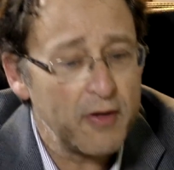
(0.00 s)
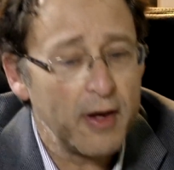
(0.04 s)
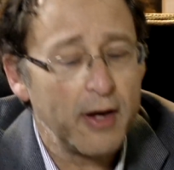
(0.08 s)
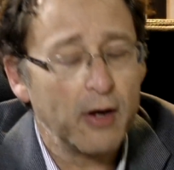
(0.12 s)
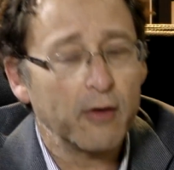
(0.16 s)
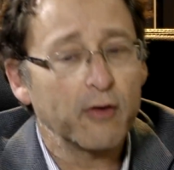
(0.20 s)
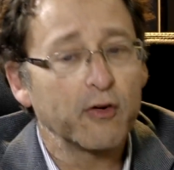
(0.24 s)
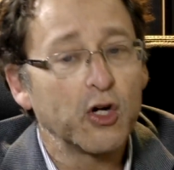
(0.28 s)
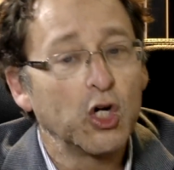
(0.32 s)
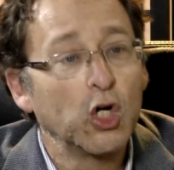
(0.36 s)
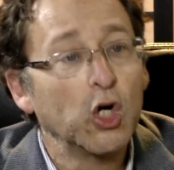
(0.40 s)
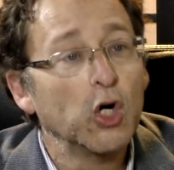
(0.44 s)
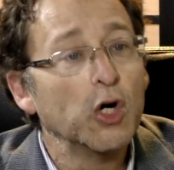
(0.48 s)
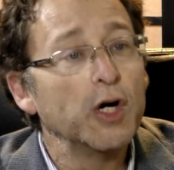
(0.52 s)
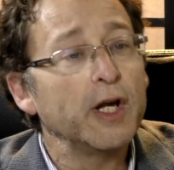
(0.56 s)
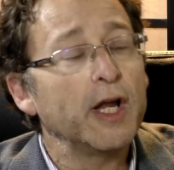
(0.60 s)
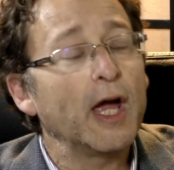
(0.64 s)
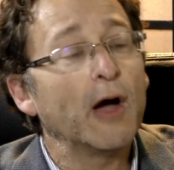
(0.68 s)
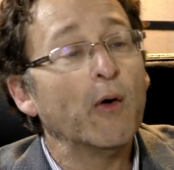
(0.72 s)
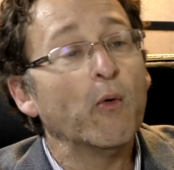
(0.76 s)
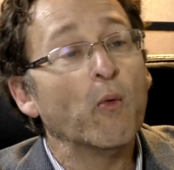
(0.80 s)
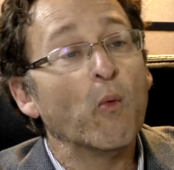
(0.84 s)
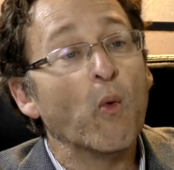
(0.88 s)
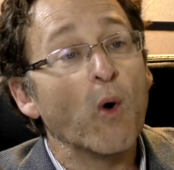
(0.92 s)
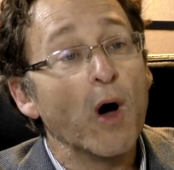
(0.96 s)
They are good
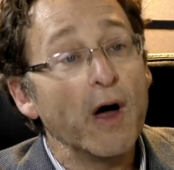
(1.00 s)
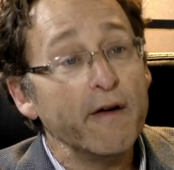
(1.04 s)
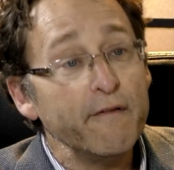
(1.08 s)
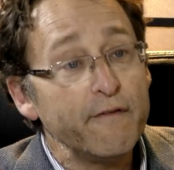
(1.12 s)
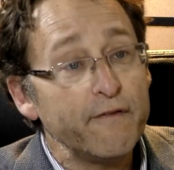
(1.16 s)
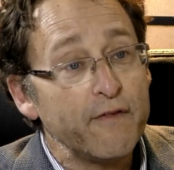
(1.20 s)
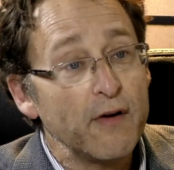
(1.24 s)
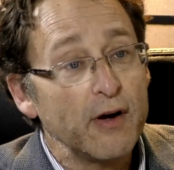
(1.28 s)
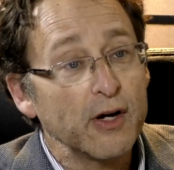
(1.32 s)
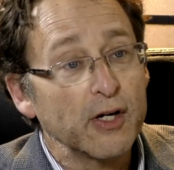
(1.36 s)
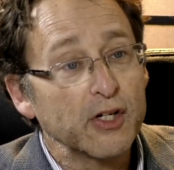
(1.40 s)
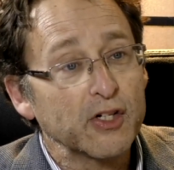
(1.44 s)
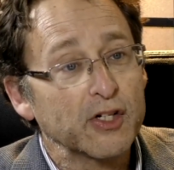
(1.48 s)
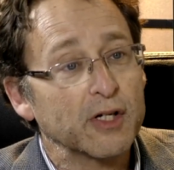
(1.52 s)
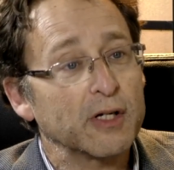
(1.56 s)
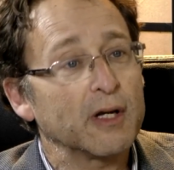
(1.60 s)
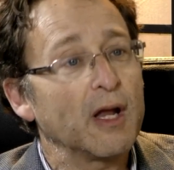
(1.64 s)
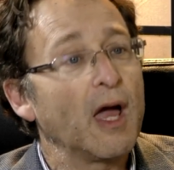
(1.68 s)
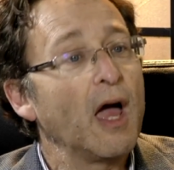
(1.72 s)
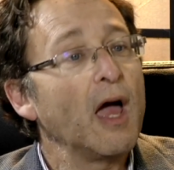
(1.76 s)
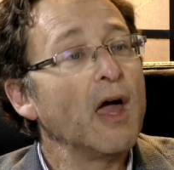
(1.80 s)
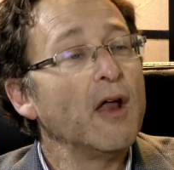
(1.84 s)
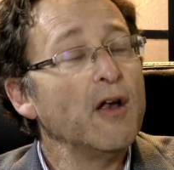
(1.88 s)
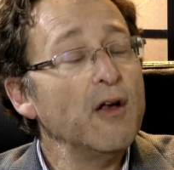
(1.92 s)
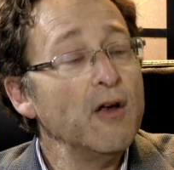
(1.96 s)
at one
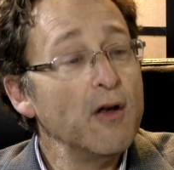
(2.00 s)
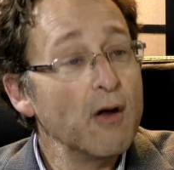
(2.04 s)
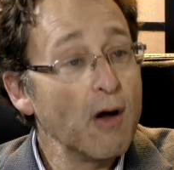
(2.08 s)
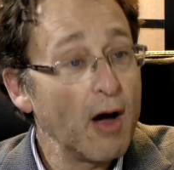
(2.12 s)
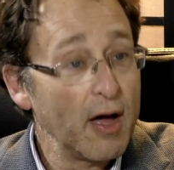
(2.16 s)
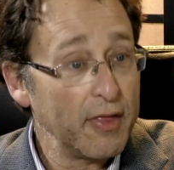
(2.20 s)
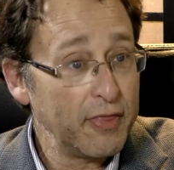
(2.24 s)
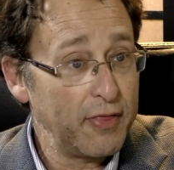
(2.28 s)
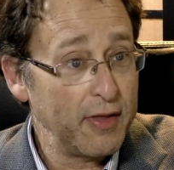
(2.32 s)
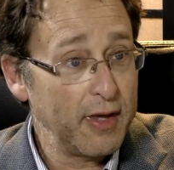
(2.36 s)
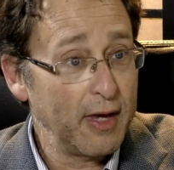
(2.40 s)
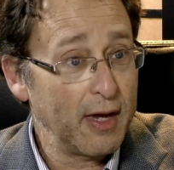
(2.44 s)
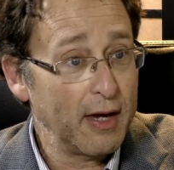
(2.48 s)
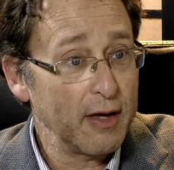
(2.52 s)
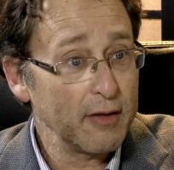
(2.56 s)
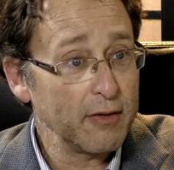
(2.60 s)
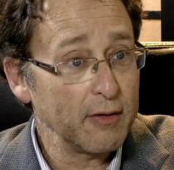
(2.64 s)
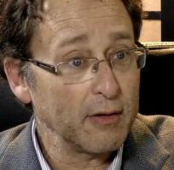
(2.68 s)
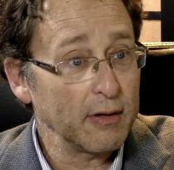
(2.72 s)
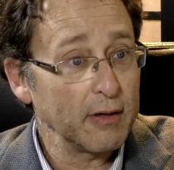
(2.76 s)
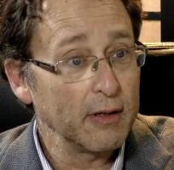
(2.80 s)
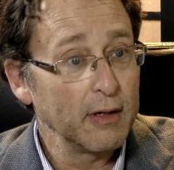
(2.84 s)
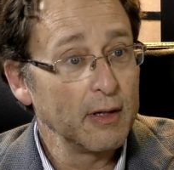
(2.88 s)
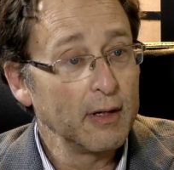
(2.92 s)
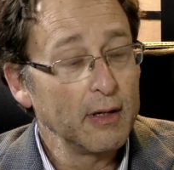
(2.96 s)
function, not the
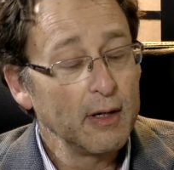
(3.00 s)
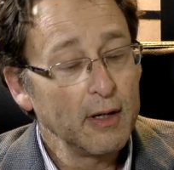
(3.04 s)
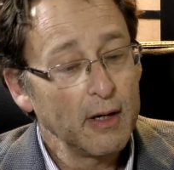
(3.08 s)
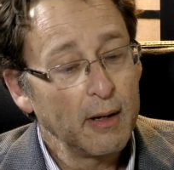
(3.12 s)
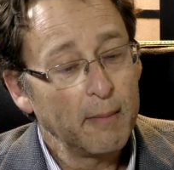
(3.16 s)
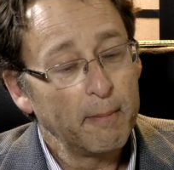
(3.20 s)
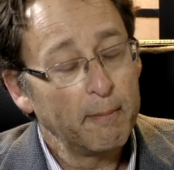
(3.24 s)
other. Yes.